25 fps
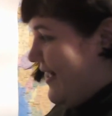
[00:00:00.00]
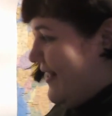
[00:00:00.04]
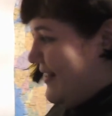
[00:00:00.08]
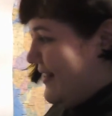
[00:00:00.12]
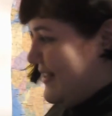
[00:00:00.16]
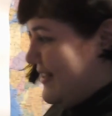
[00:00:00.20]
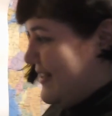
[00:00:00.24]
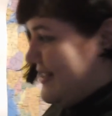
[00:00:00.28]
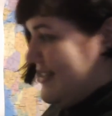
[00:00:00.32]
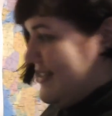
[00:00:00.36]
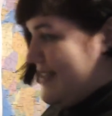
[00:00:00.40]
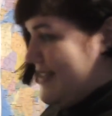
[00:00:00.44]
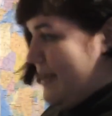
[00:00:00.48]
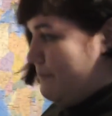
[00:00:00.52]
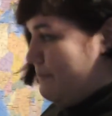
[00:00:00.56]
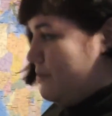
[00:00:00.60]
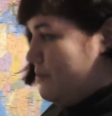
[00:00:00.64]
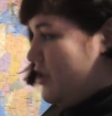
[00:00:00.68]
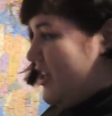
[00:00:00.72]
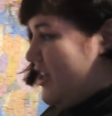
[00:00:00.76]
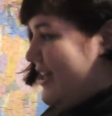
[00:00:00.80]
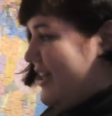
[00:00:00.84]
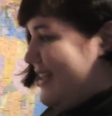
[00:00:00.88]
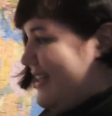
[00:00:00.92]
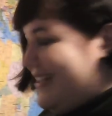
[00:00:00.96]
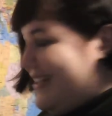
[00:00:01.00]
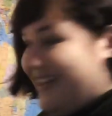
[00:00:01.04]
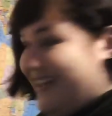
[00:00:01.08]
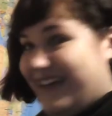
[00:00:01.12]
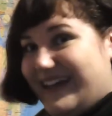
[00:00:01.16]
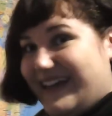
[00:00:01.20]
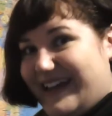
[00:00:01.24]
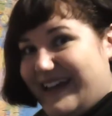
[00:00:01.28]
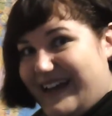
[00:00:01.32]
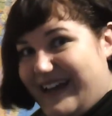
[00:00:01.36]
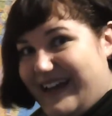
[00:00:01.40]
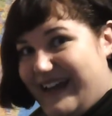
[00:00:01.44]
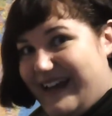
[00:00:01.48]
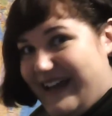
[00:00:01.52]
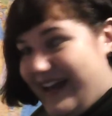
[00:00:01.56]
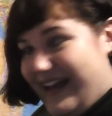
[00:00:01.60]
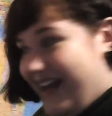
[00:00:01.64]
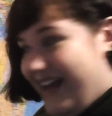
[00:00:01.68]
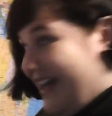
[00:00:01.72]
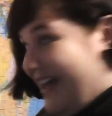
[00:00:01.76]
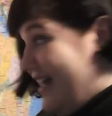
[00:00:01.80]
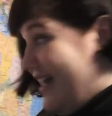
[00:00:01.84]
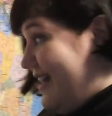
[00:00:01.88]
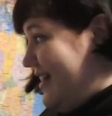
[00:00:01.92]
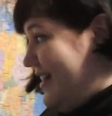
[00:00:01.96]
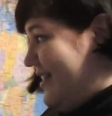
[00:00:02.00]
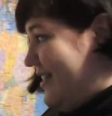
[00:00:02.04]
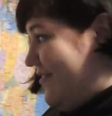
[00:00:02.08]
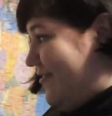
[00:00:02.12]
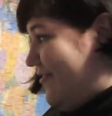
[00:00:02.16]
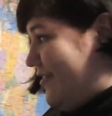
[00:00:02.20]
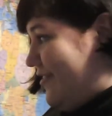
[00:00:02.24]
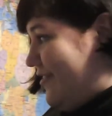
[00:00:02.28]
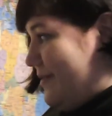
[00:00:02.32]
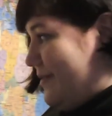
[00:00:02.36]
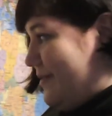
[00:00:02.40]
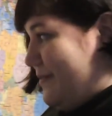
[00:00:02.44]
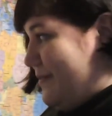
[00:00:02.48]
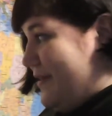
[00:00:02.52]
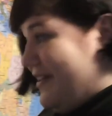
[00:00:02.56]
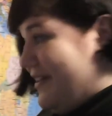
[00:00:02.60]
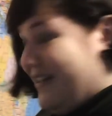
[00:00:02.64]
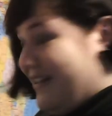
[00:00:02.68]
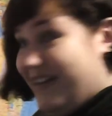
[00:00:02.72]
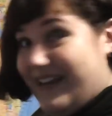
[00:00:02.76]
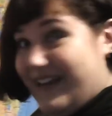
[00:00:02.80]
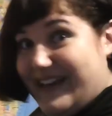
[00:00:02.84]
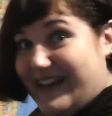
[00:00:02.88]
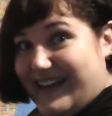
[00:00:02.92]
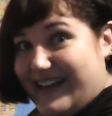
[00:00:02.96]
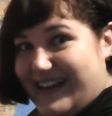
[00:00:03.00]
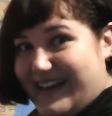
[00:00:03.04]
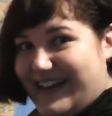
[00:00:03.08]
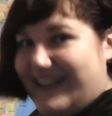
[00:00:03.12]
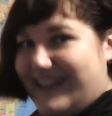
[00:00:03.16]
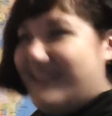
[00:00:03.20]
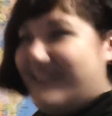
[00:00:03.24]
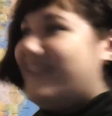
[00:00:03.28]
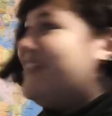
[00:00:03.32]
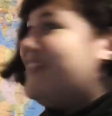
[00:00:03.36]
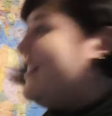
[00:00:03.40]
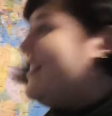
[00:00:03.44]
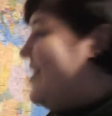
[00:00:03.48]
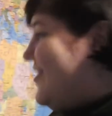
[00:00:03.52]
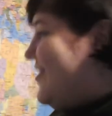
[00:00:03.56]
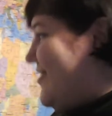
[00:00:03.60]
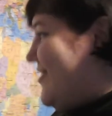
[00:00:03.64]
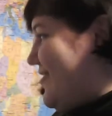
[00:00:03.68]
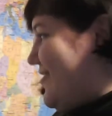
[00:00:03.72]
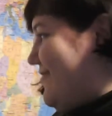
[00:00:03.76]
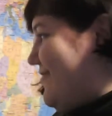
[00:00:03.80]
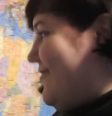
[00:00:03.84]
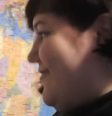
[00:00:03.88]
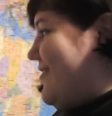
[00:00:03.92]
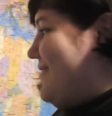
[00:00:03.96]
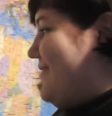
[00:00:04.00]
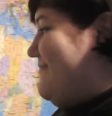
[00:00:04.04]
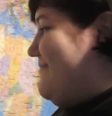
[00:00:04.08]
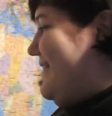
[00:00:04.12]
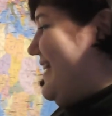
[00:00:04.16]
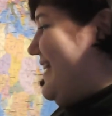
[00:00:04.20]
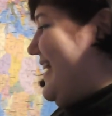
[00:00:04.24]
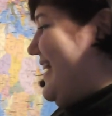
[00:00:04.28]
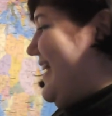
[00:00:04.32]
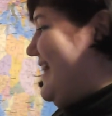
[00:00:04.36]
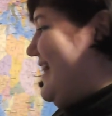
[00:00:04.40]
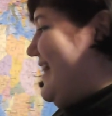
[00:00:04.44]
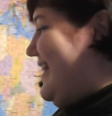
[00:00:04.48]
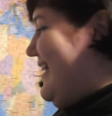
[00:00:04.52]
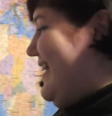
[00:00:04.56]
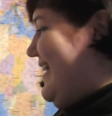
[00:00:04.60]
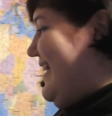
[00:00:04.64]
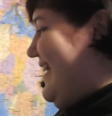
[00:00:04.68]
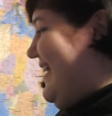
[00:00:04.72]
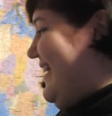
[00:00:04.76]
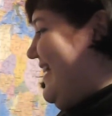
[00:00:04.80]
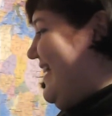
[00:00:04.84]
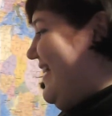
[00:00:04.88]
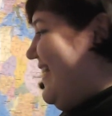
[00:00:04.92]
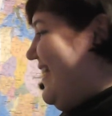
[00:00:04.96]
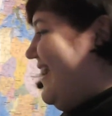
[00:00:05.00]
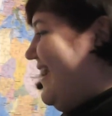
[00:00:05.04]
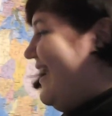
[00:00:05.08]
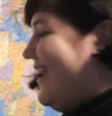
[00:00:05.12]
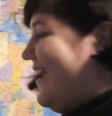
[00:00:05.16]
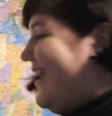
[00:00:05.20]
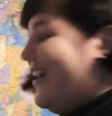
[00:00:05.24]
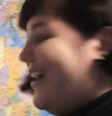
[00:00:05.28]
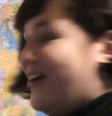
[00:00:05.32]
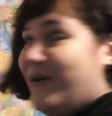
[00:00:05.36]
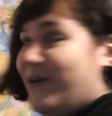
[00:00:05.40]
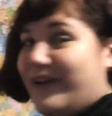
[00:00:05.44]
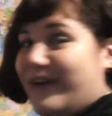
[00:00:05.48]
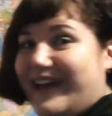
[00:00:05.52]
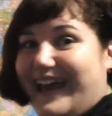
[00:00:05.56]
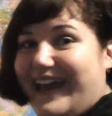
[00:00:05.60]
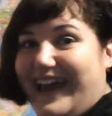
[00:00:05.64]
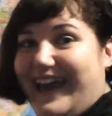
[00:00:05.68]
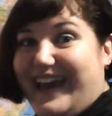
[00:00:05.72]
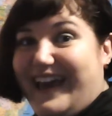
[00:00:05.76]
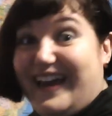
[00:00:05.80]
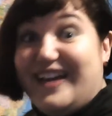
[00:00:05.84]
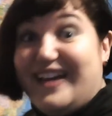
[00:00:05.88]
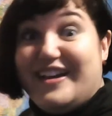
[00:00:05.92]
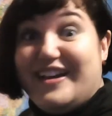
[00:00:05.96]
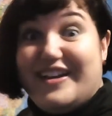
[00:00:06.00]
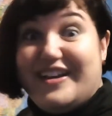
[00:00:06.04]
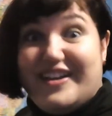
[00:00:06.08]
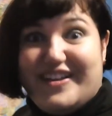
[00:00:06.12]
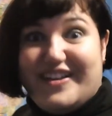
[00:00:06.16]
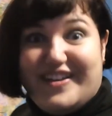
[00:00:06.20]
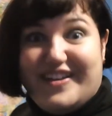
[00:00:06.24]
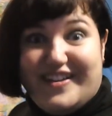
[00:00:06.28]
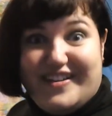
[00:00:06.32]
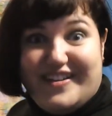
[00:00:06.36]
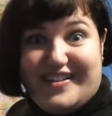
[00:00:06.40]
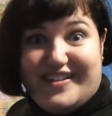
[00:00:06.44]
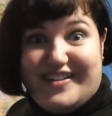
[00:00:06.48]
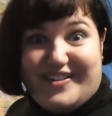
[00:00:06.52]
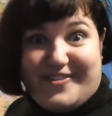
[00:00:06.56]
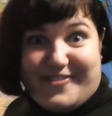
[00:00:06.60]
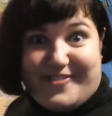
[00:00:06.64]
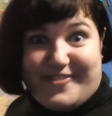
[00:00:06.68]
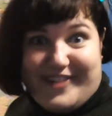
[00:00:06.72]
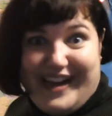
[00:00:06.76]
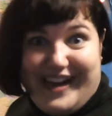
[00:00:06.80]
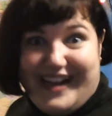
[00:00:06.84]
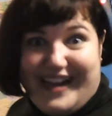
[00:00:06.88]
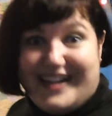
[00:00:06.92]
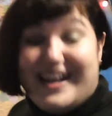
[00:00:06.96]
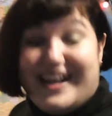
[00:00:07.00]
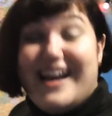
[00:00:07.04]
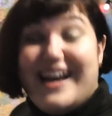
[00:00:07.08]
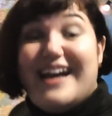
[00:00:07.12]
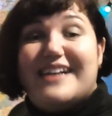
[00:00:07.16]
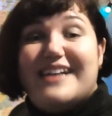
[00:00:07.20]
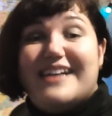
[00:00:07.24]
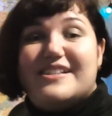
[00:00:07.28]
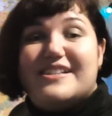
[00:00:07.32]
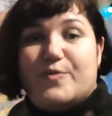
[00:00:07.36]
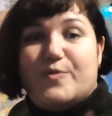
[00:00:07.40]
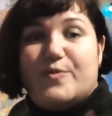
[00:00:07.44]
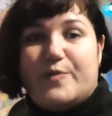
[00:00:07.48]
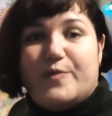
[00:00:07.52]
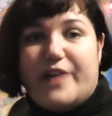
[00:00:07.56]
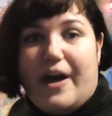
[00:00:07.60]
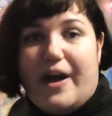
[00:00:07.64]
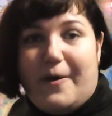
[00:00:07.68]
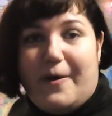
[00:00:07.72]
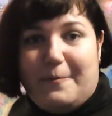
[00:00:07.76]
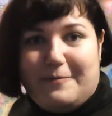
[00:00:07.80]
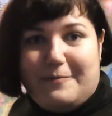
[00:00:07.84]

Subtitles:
the subject, and the verb in the third form again. Okay, good, great. So now